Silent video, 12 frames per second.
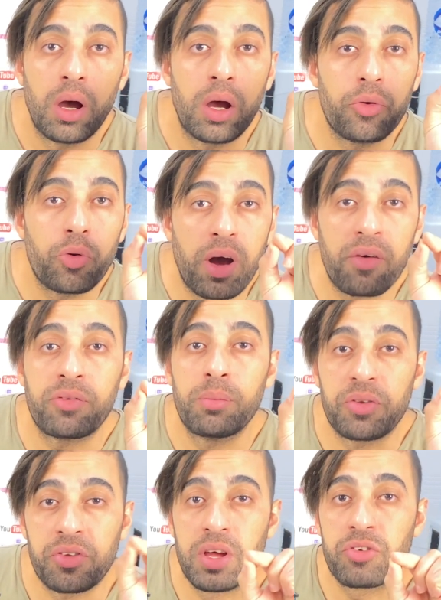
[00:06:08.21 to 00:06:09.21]
You have to
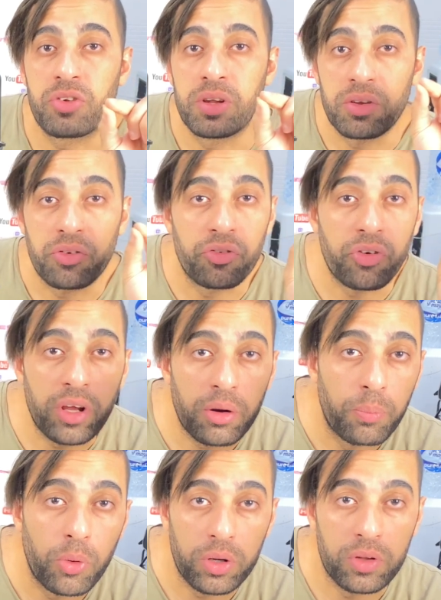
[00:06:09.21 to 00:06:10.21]
massage in the trigger
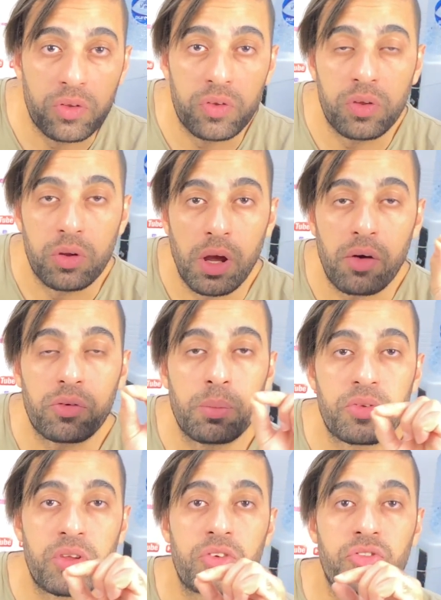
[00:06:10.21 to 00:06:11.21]
points. You have to
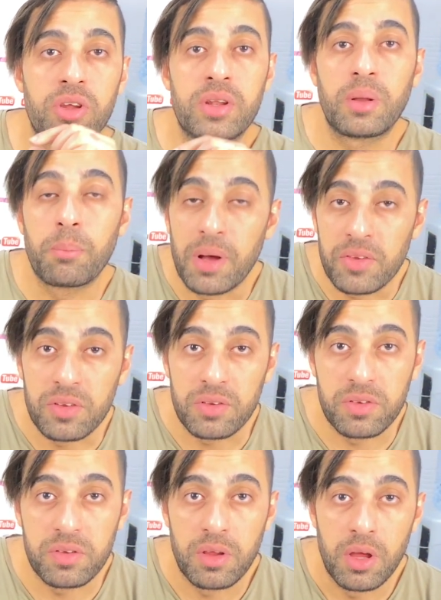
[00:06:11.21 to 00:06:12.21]
massage in the
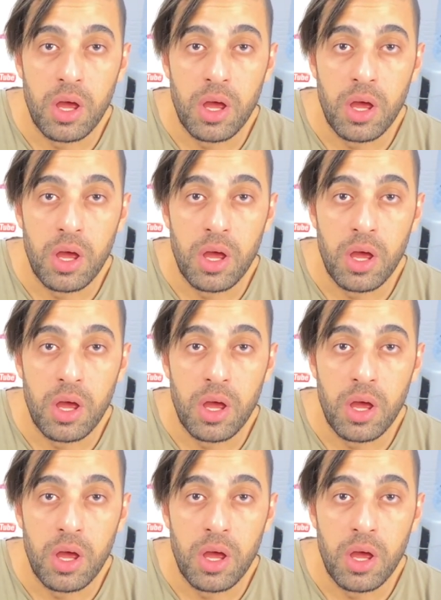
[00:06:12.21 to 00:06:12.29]
muscles.